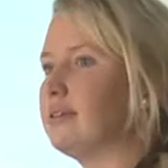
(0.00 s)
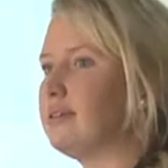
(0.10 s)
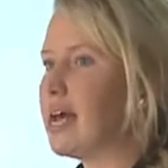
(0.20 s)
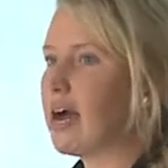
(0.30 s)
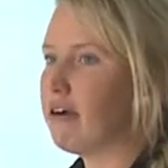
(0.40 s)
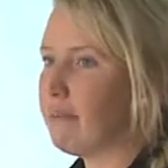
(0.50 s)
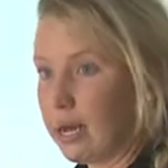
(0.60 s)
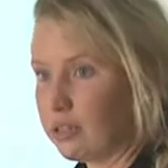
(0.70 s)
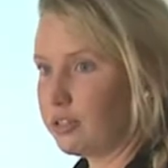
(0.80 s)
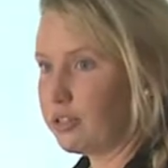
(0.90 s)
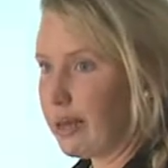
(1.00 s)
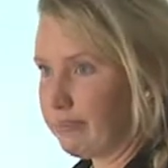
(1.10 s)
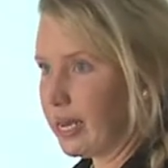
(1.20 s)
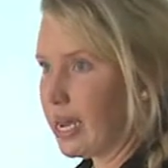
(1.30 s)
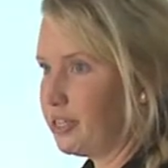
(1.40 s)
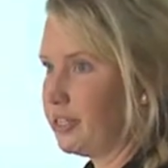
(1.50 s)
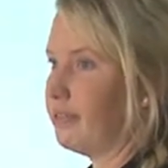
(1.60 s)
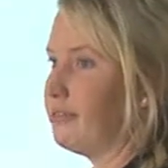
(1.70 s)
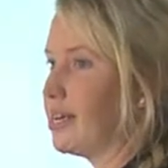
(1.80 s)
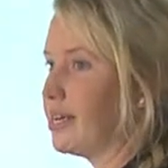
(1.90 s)
they are a biological application
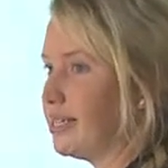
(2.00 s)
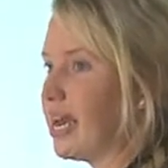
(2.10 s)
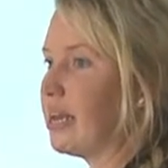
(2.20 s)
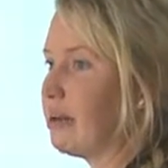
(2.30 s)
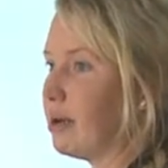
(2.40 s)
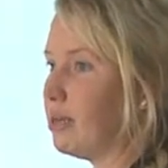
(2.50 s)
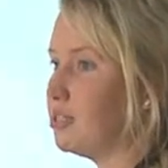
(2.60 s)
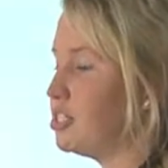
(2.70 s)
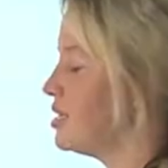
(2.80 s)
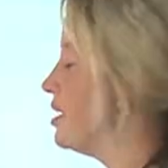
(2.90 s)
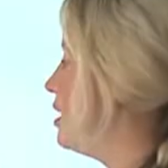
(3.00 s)
if they're containing biology.